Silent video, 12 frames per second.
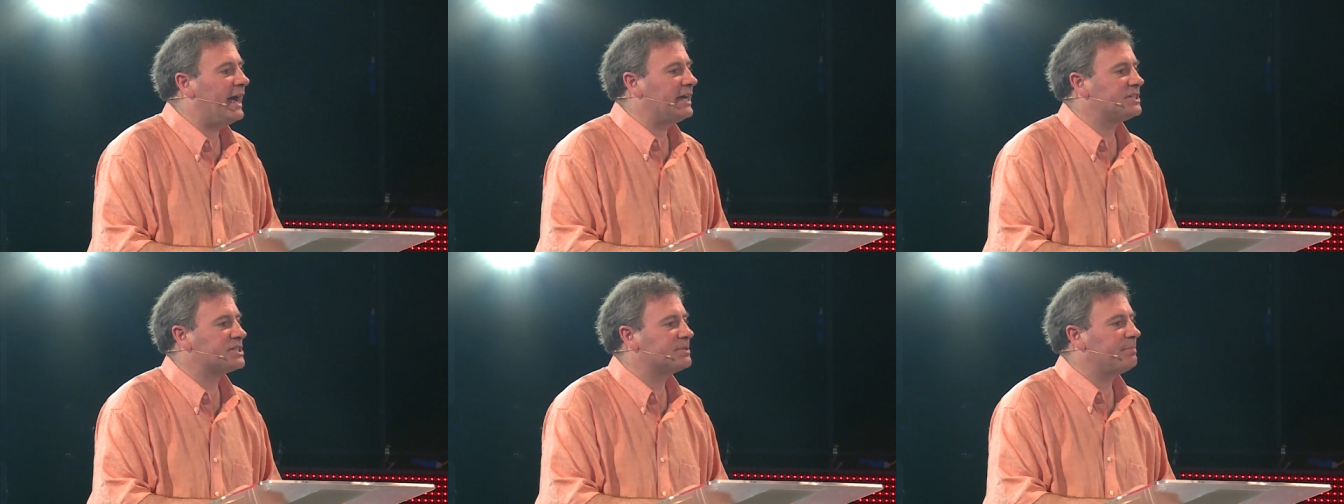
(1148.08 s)

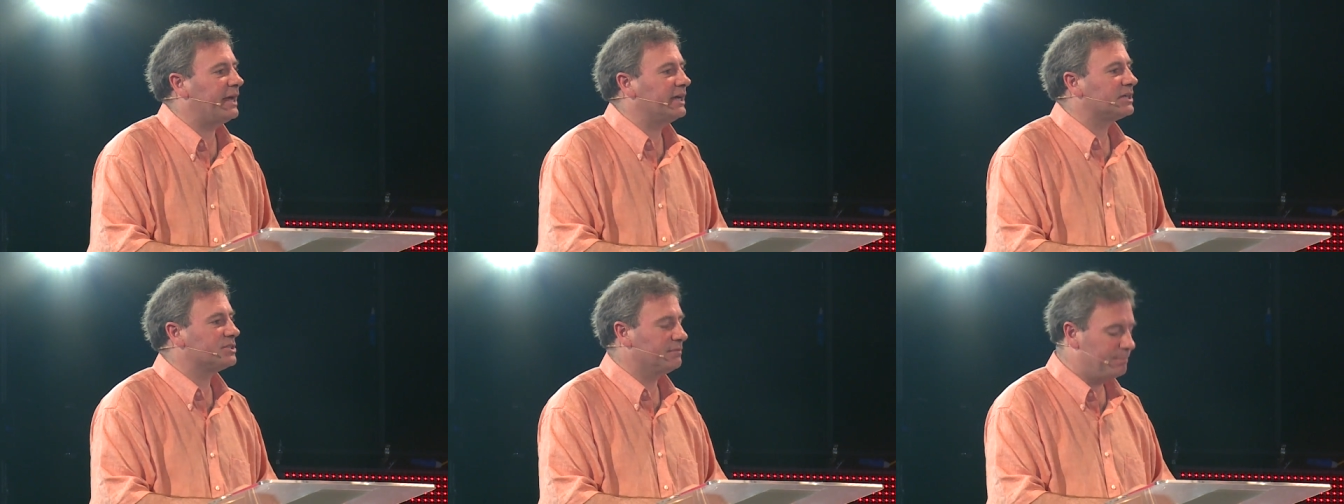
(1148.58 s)

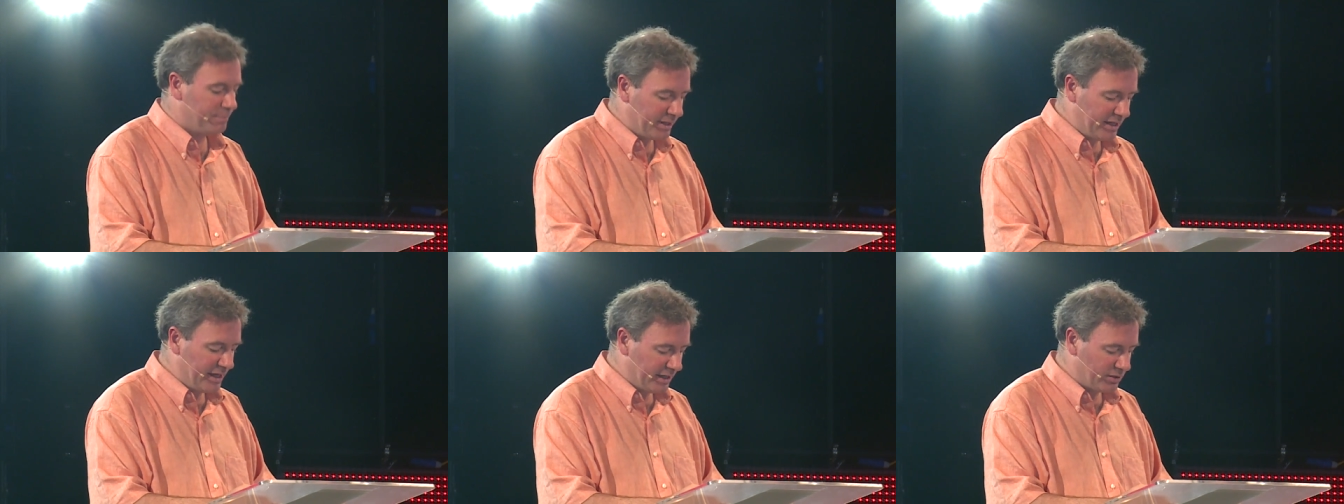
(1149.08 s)
aspect of
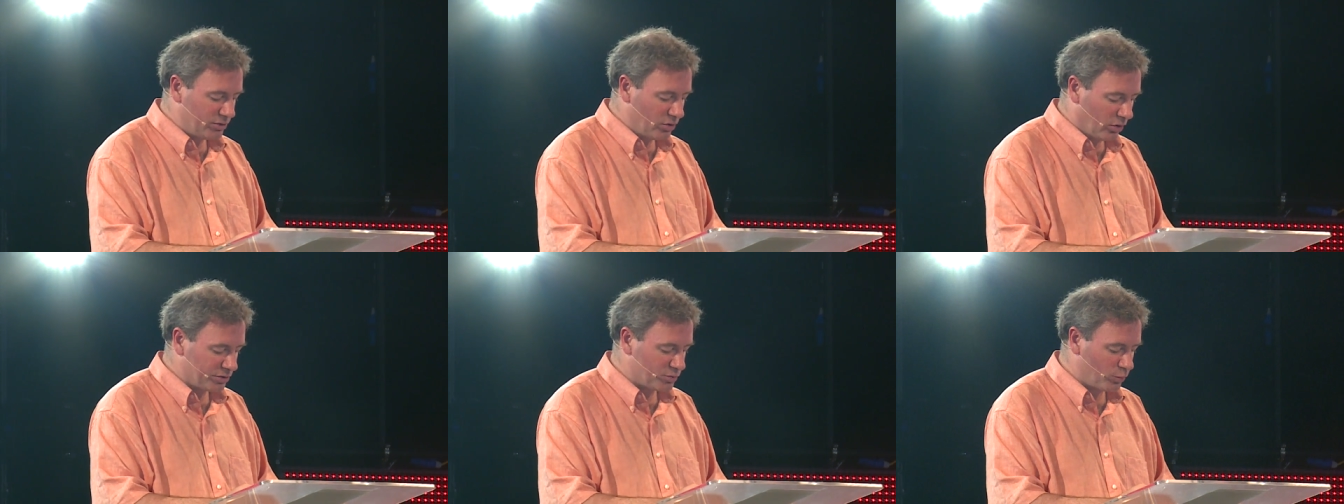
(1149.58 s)
being
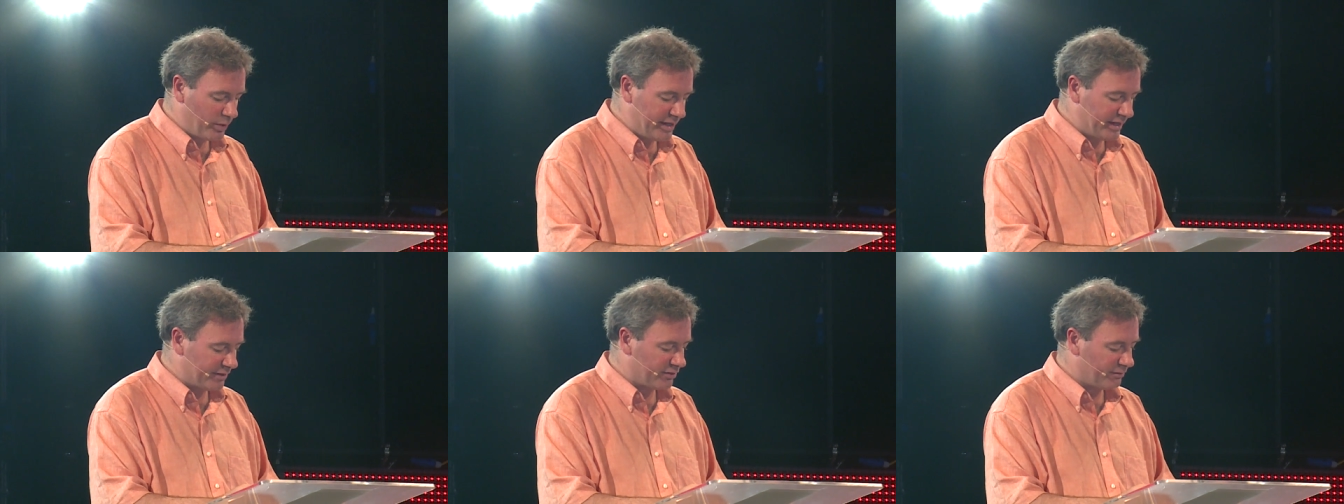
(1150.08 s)
not
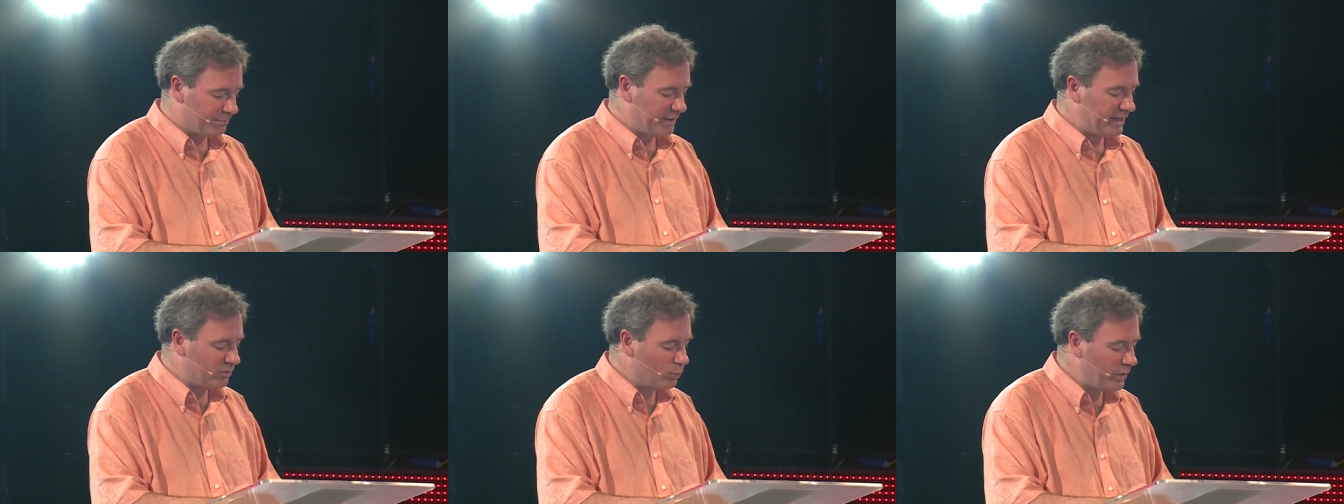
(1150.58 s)
with, of
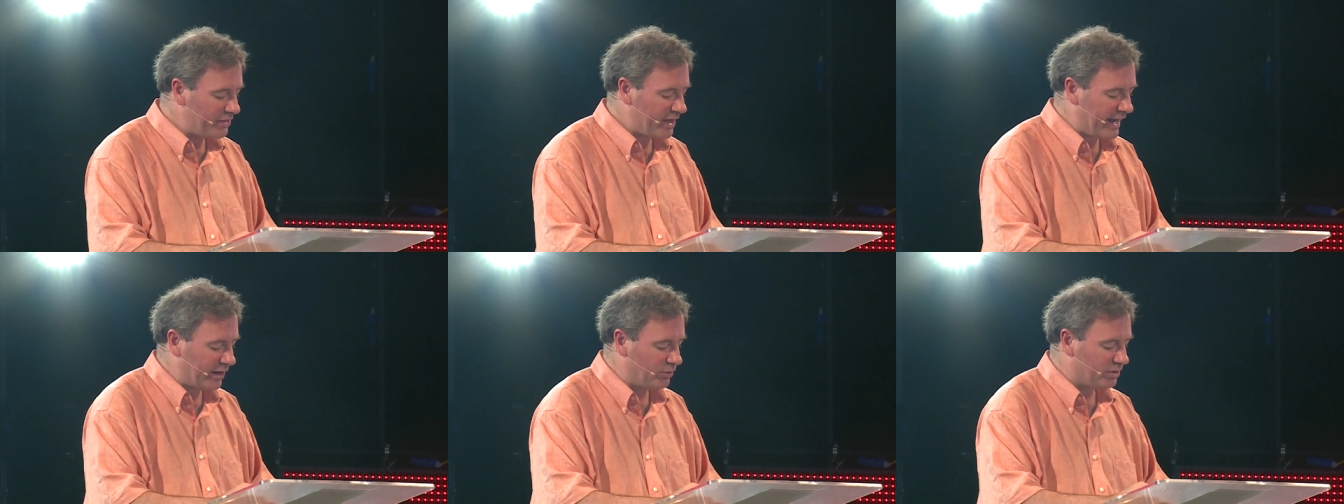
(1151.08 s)
being
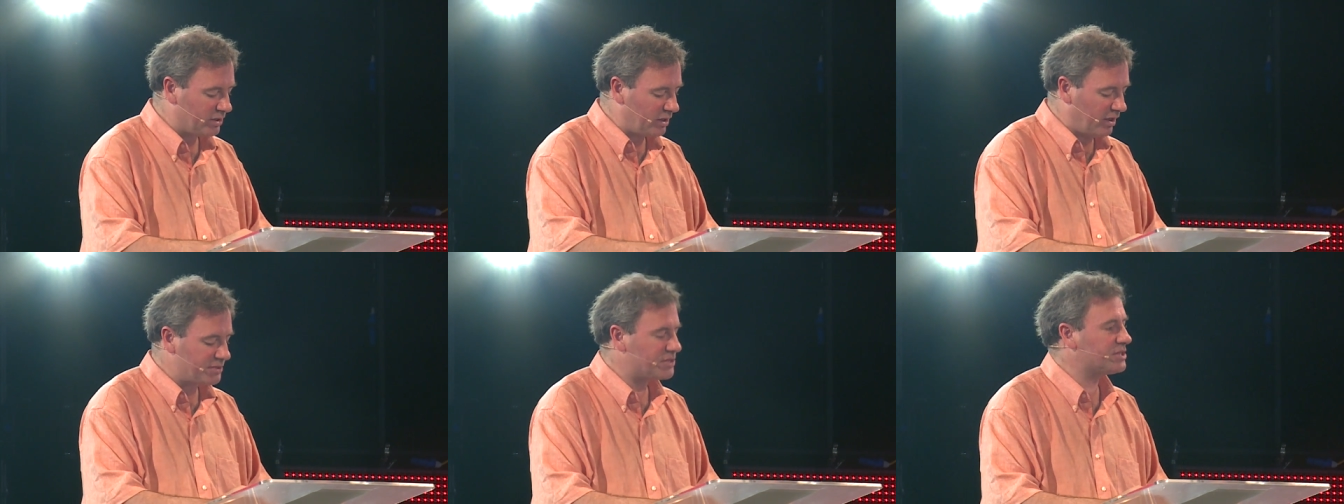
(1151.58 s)
without,
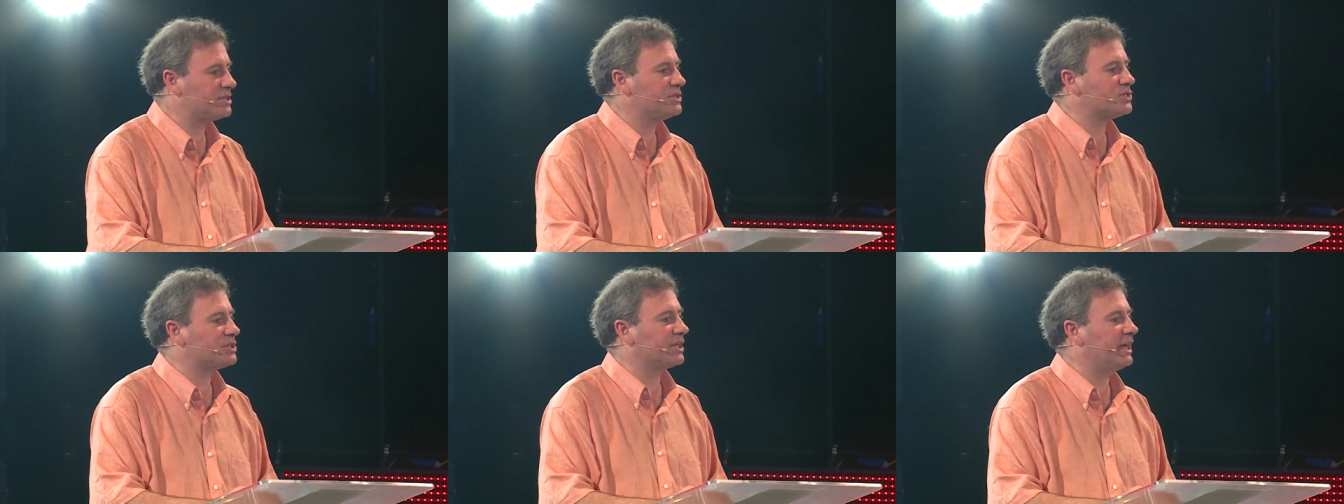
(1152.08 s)

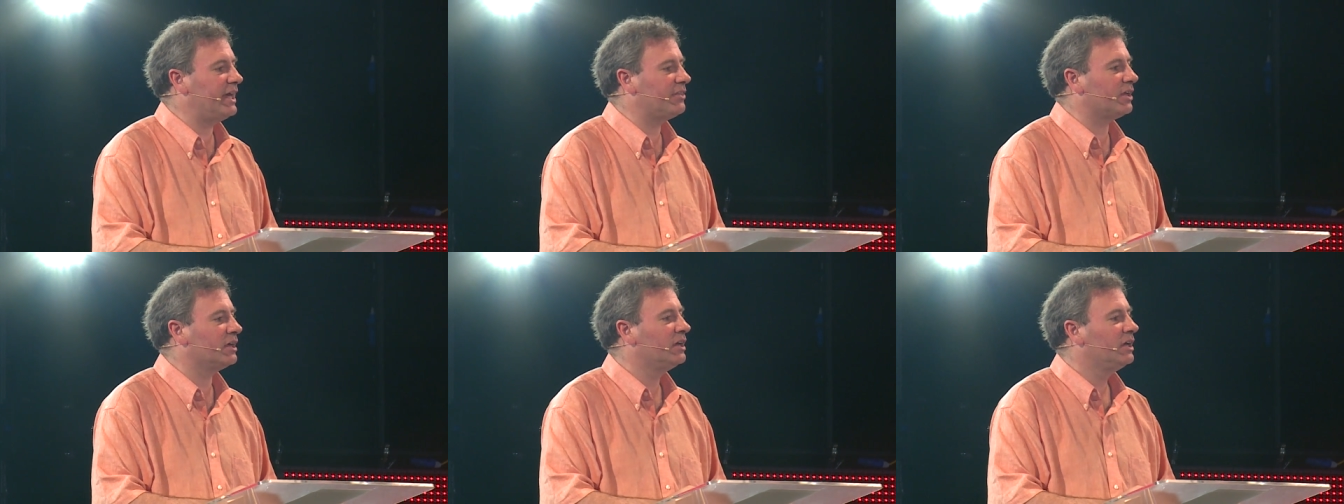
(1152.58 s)
clusters
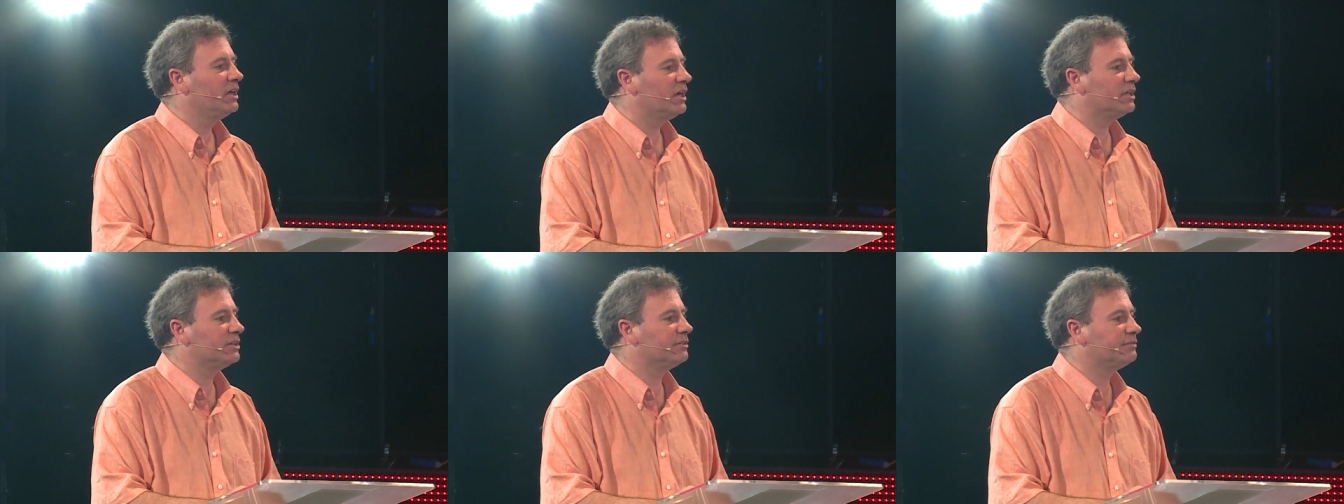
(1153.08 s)
together
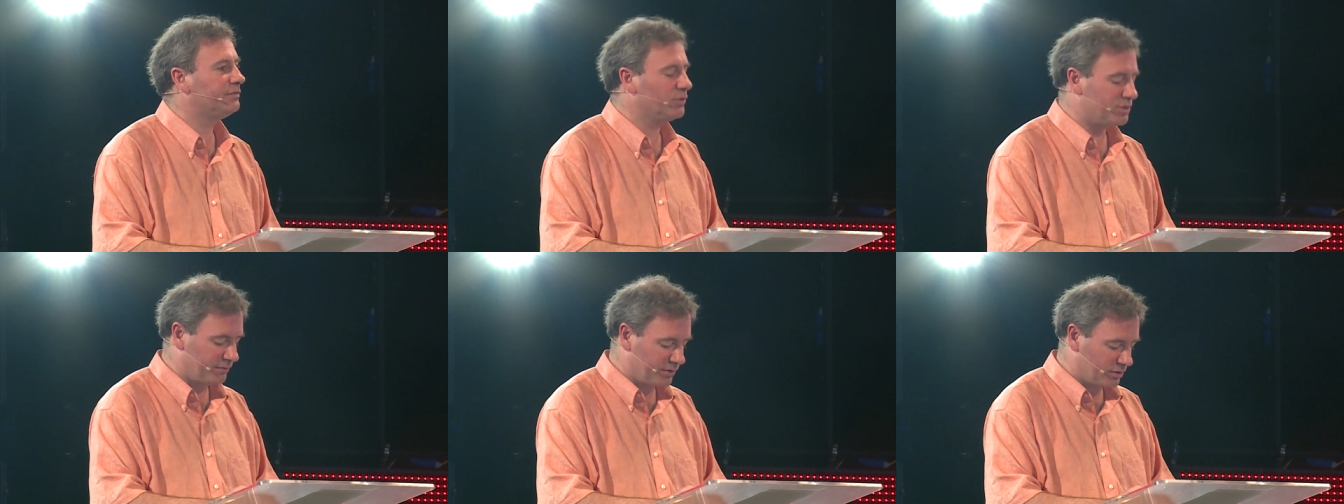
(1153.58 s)
at the
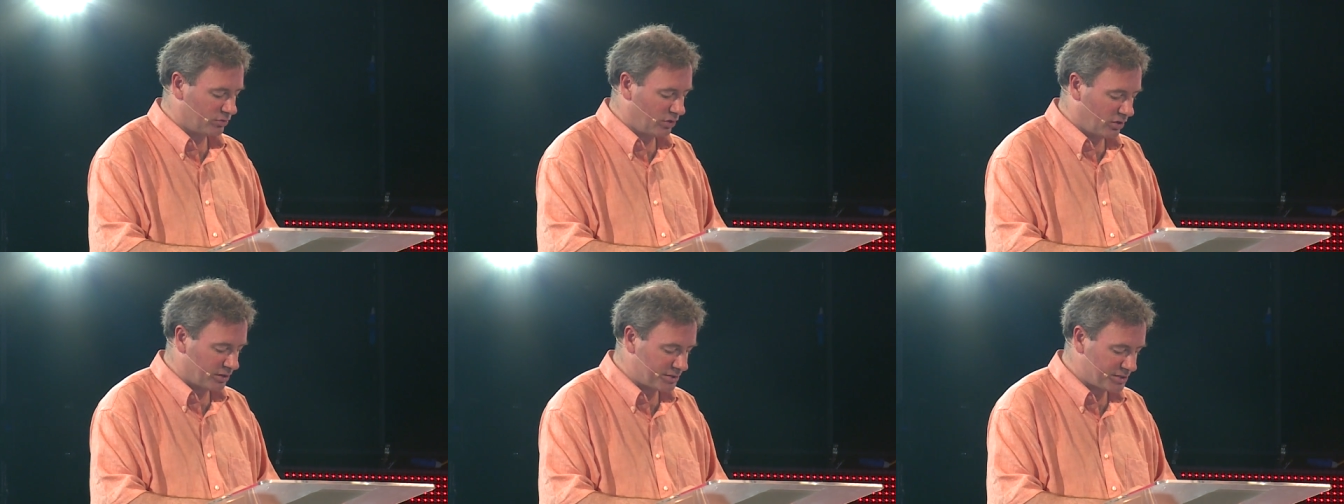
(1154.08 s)
foot of the
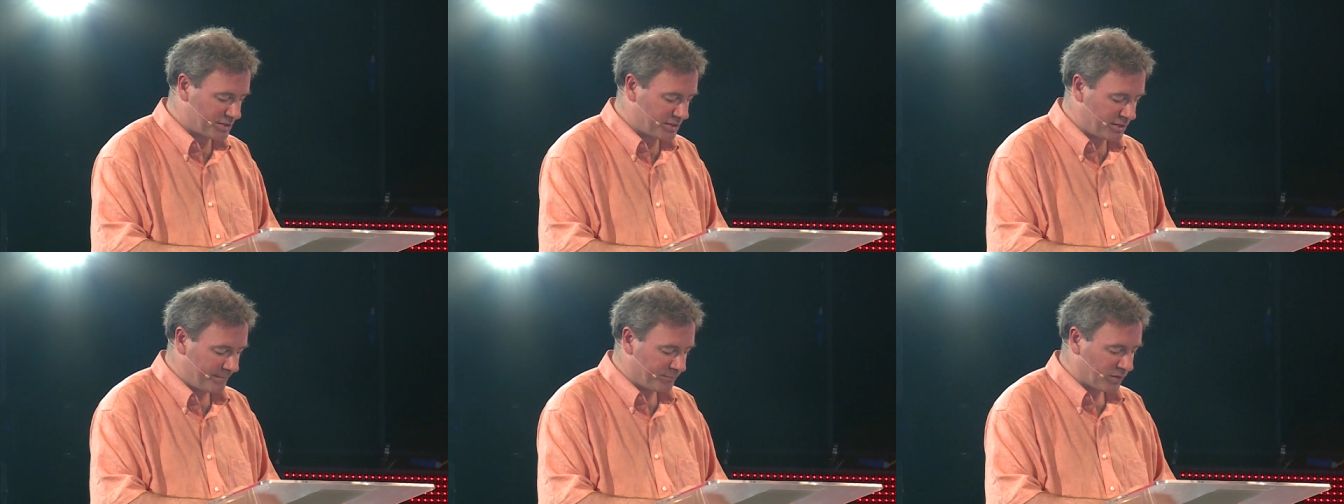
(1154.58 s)

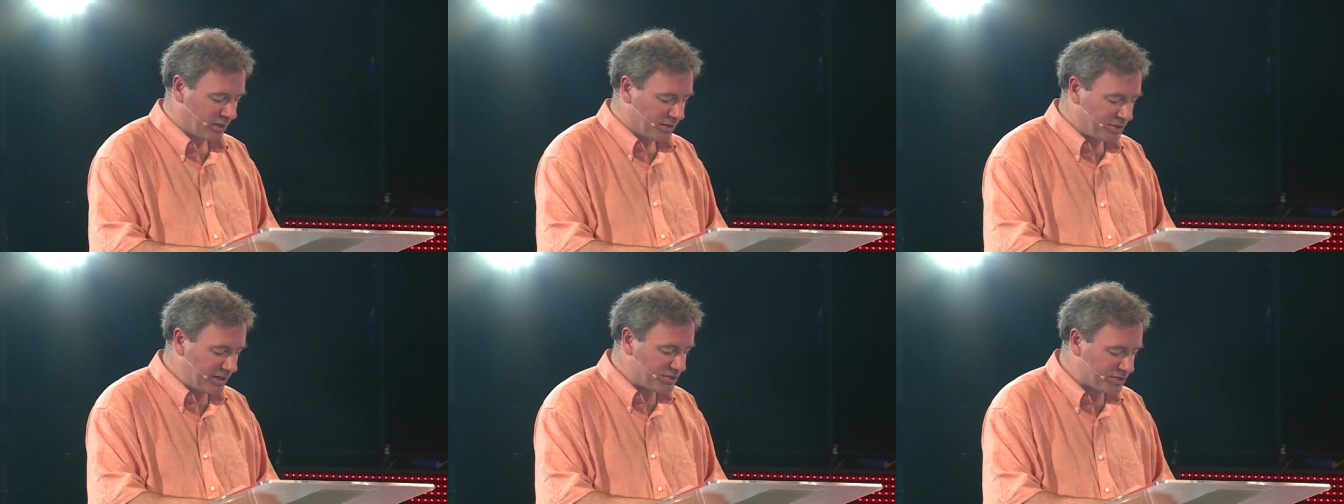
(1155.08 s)
cross.
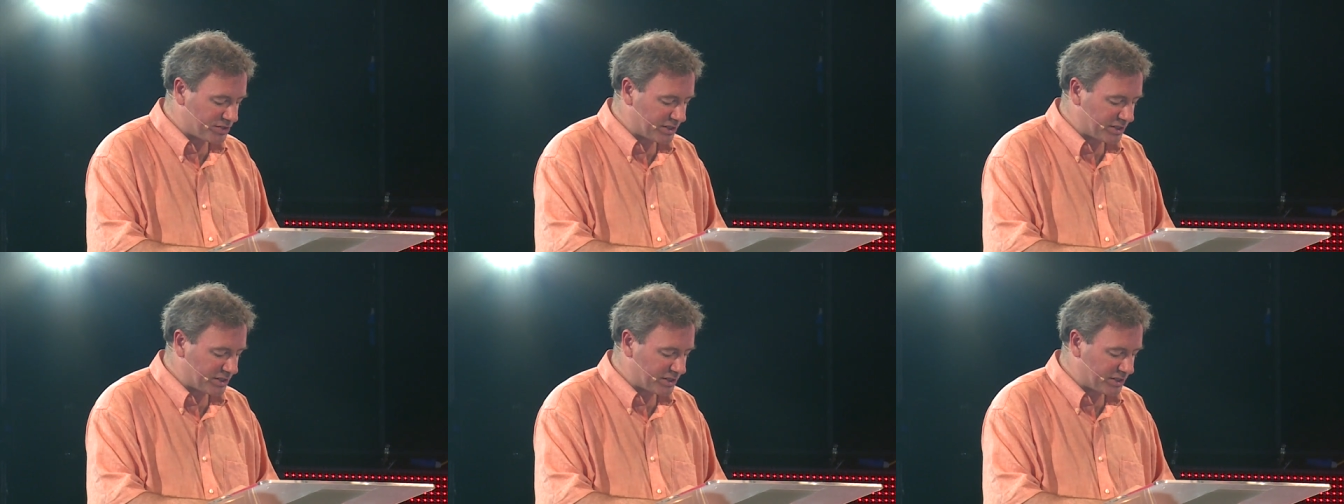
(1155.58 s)
Jesus